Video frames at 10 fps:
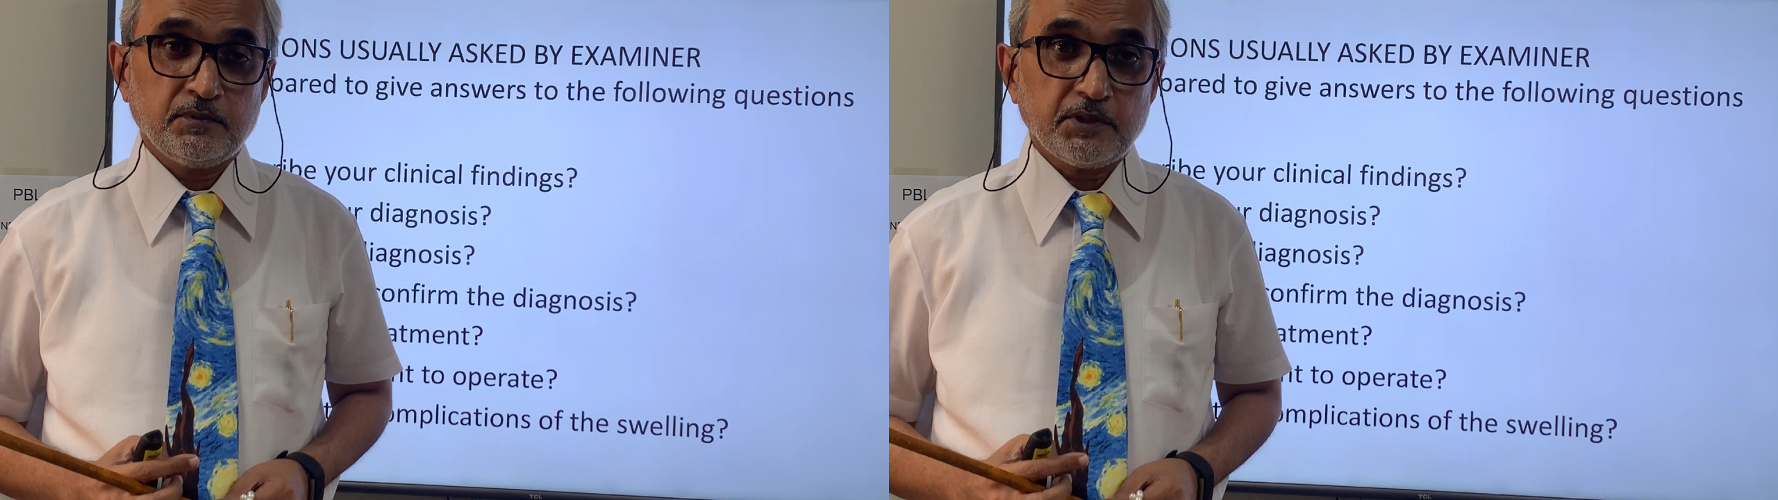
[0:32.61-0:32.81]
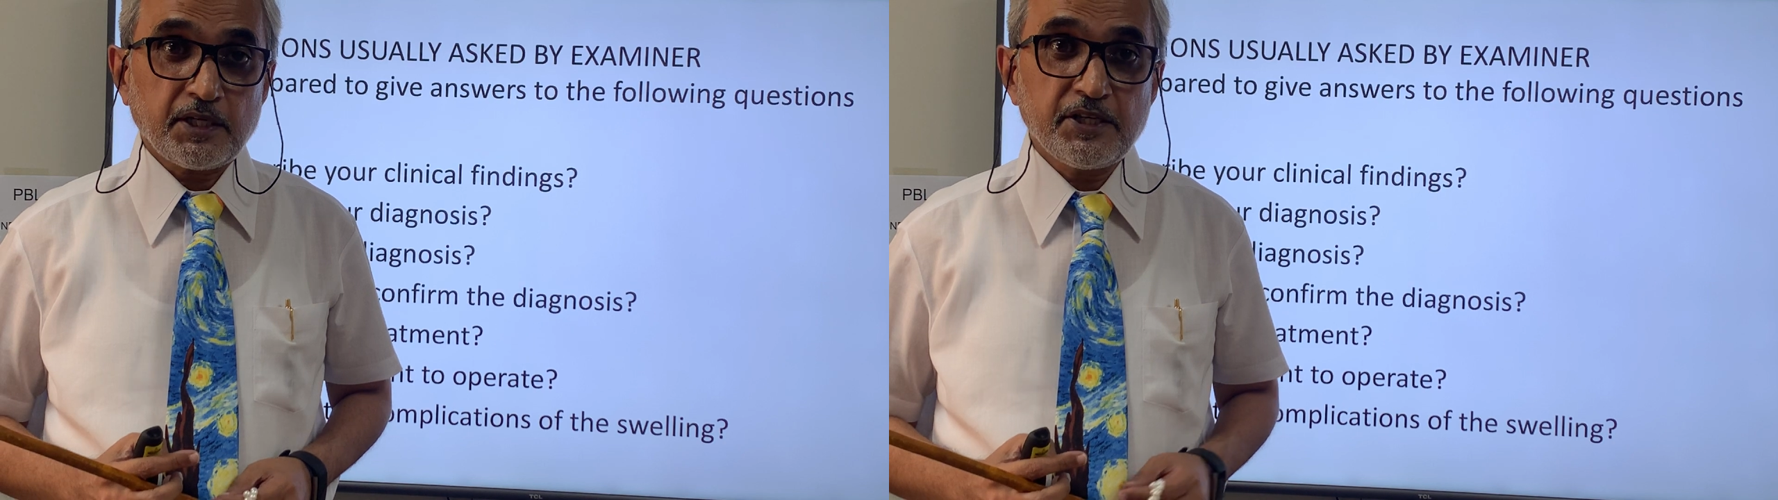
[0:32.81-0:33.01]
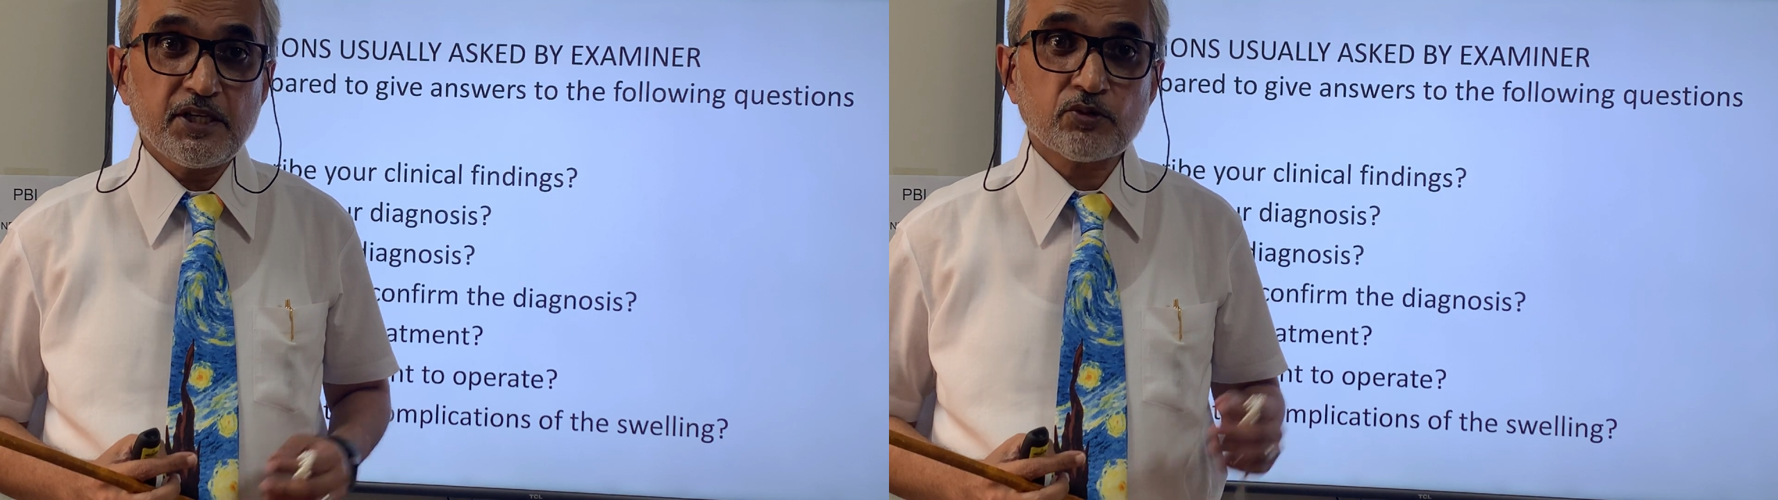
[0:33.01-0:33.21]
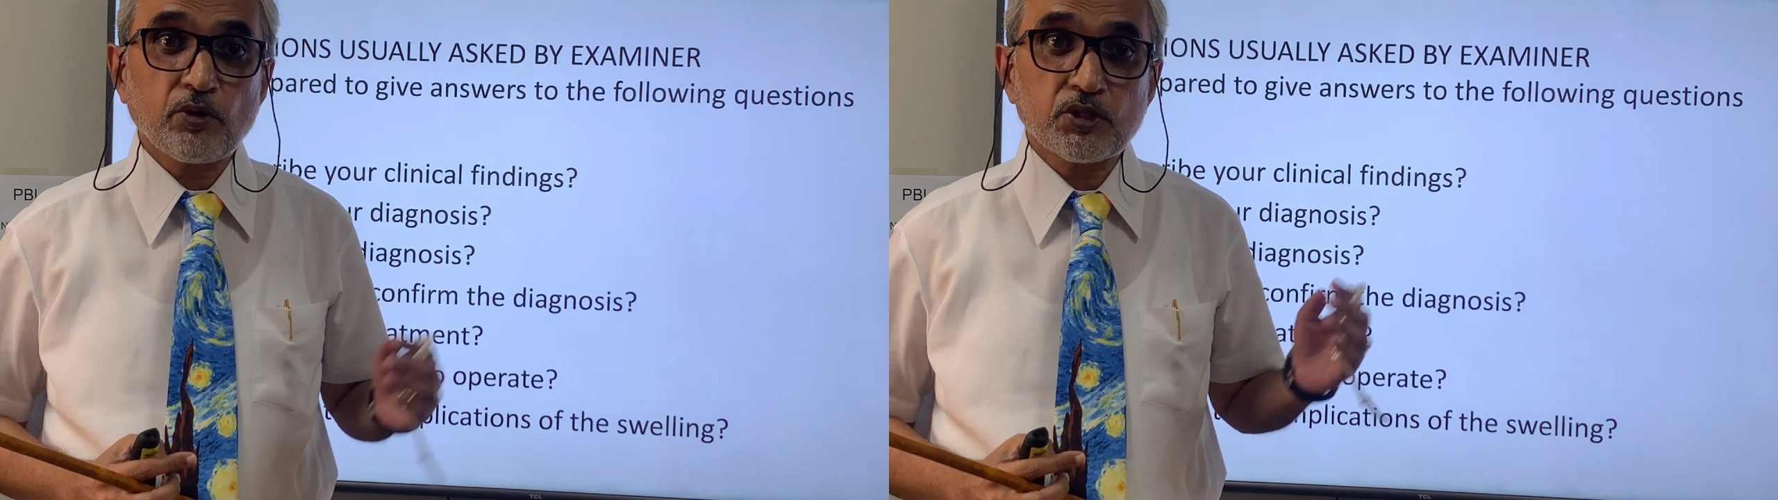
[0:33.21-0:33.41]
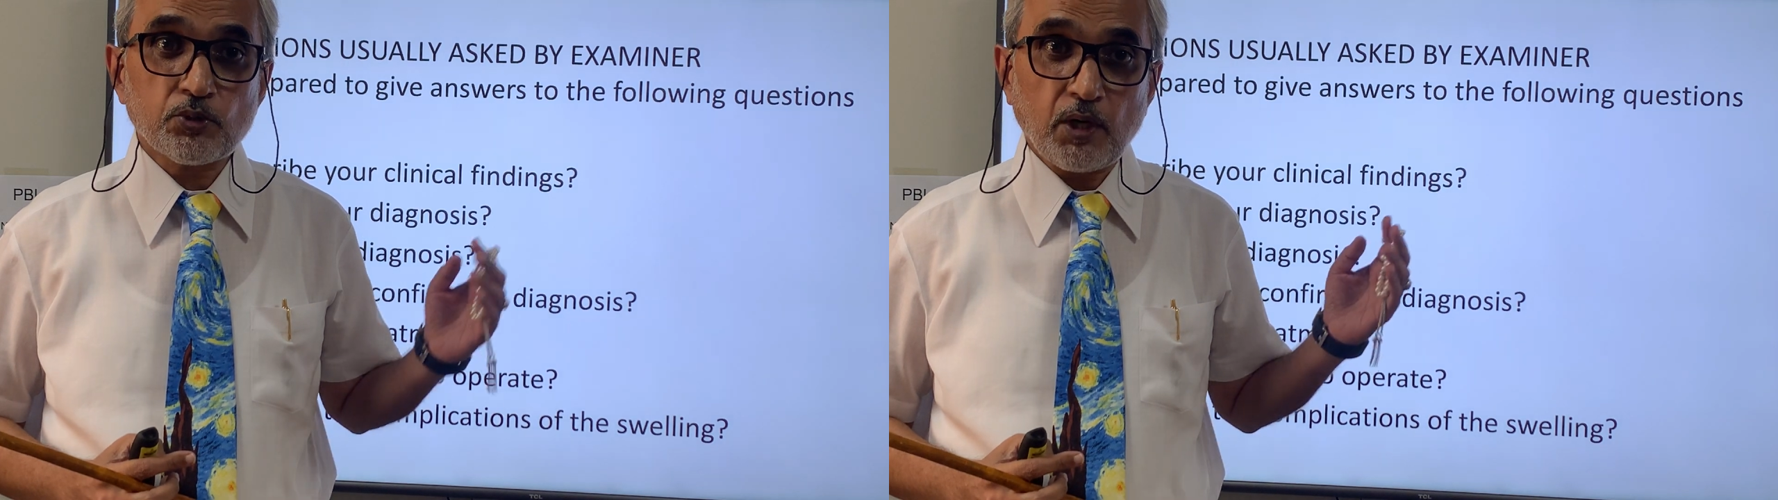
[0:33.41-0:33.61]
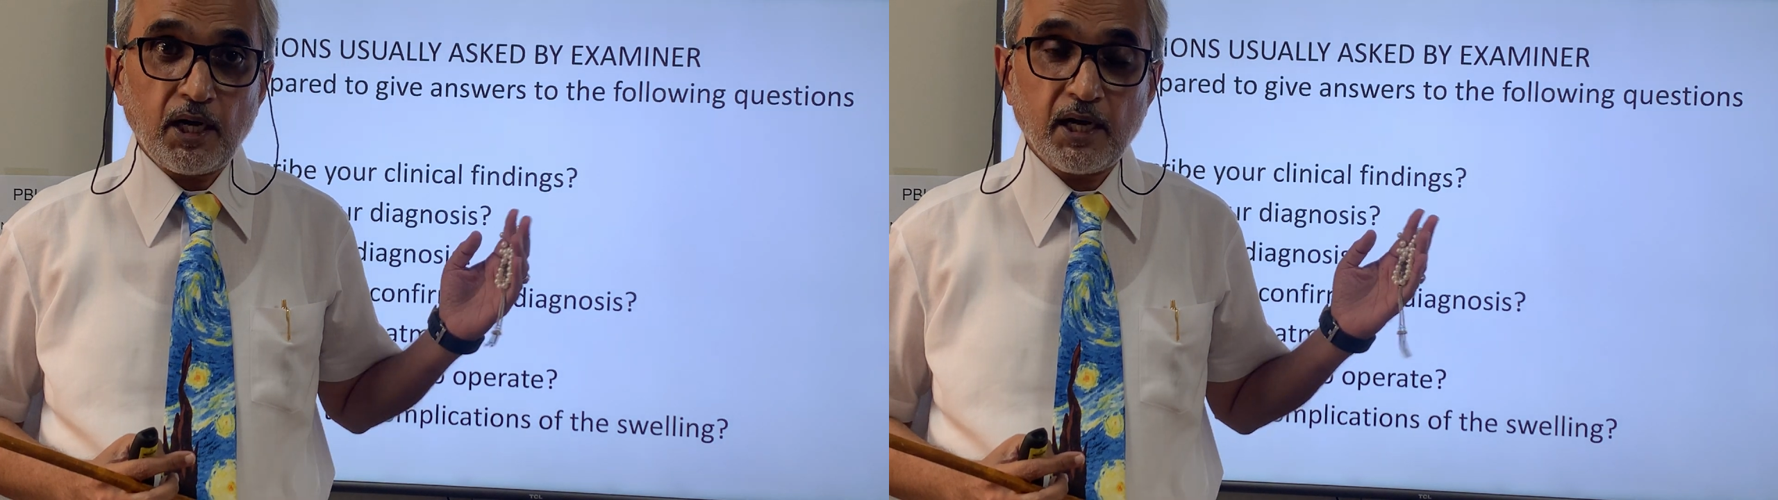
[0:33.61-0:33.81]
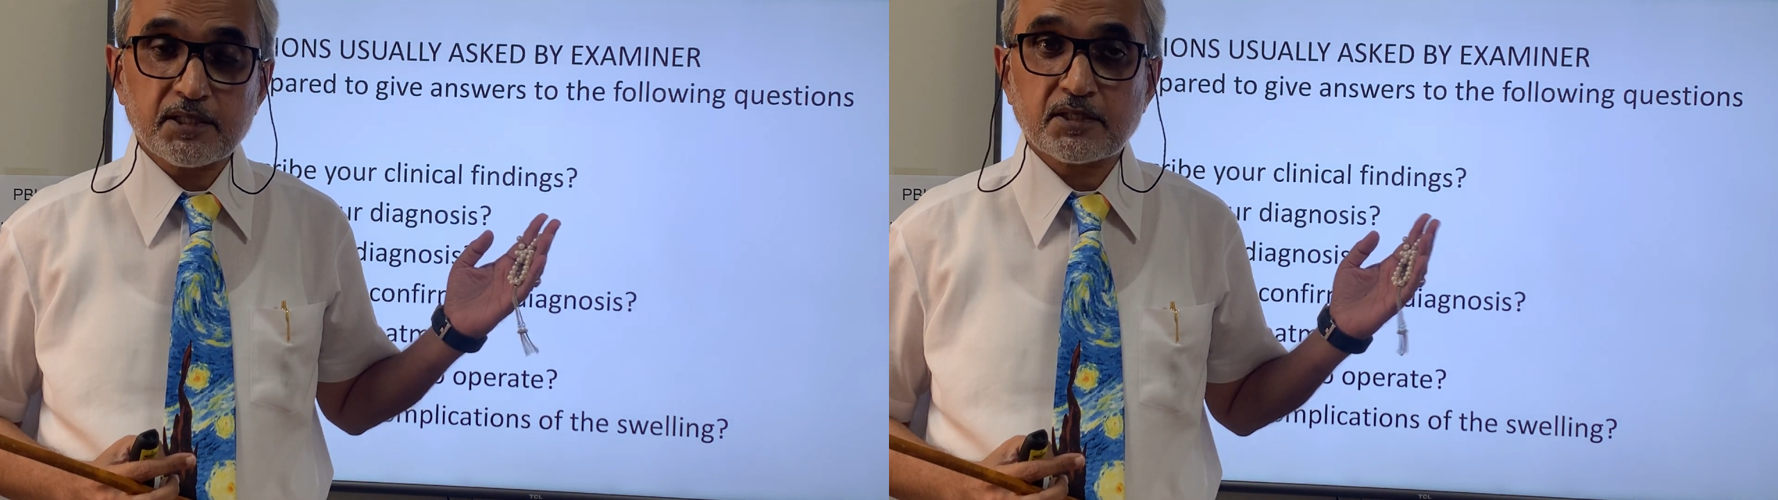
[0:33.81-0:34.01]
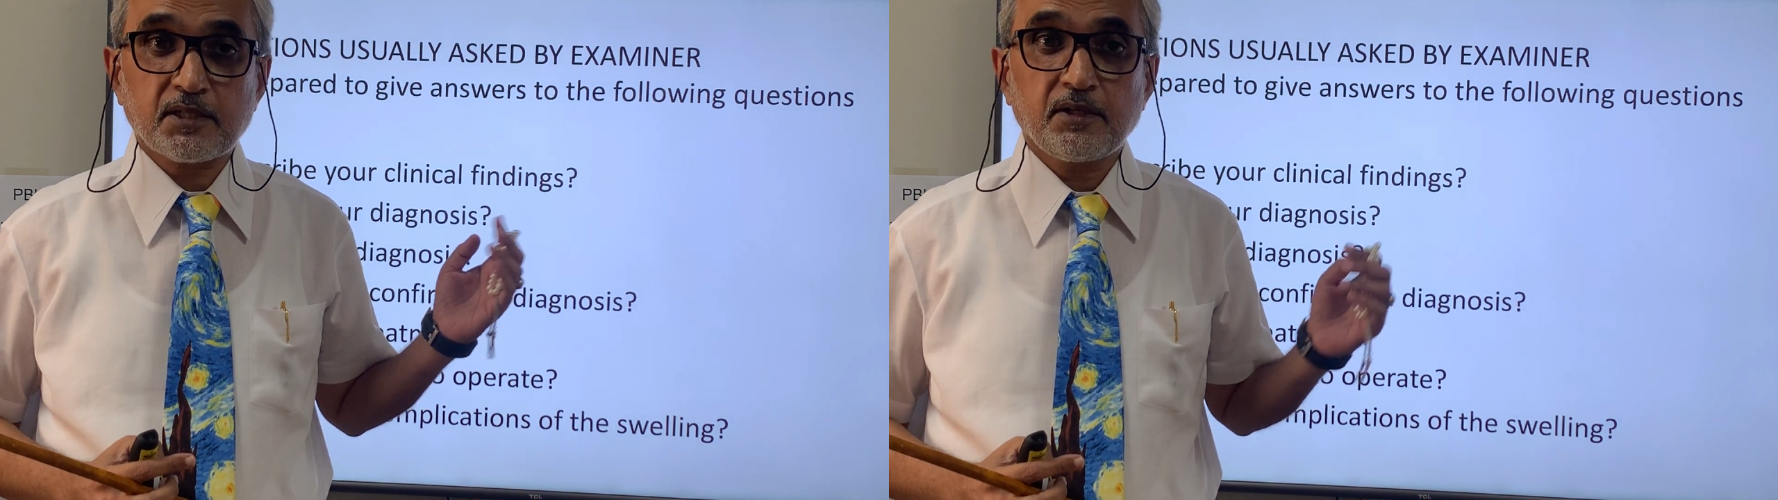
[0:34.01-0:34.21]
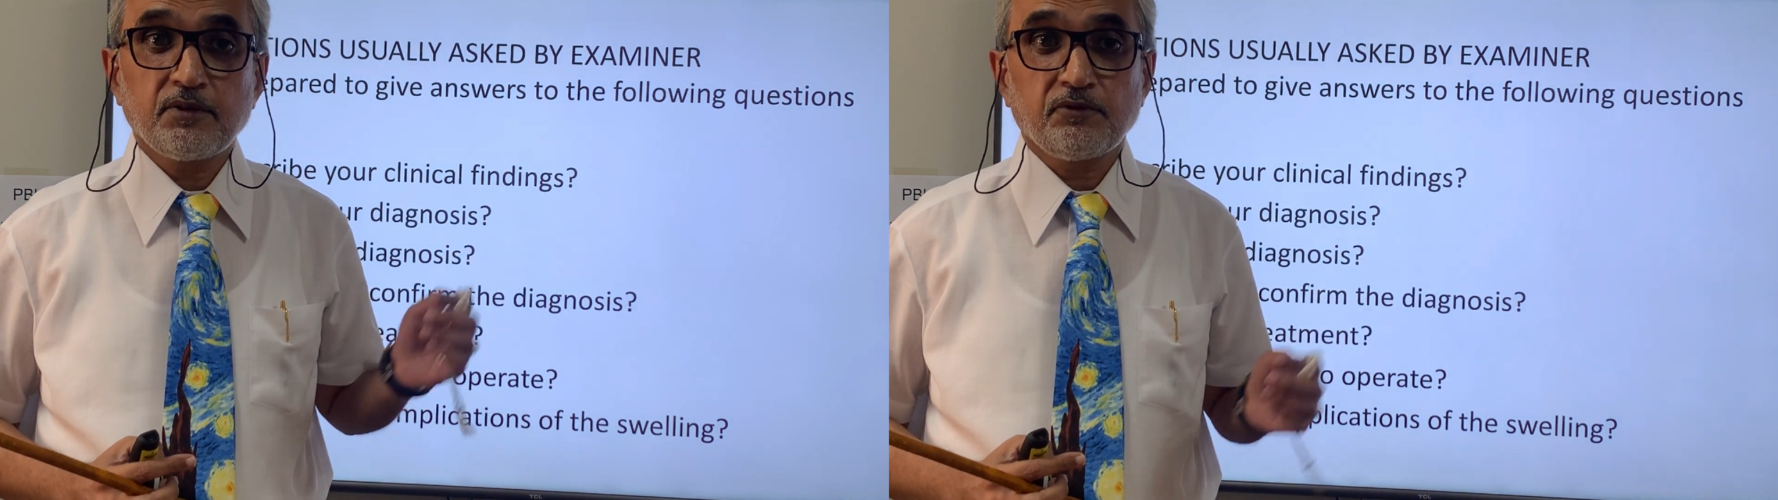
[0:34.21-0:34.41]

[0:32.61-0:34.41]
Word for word: then he is going to ask